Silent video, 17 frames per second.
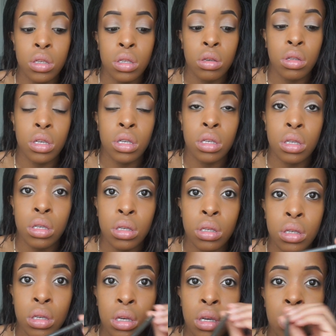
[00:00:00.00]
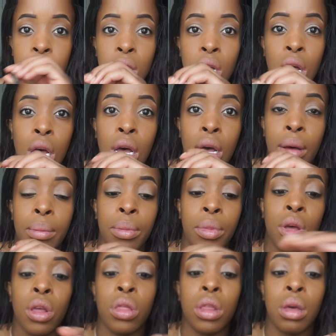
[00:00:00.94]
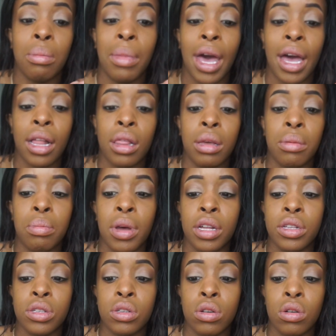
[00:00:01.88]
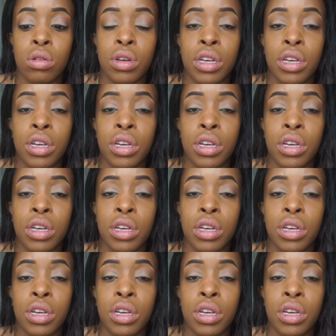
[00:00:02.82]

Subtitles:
So this is the MAC lip pencil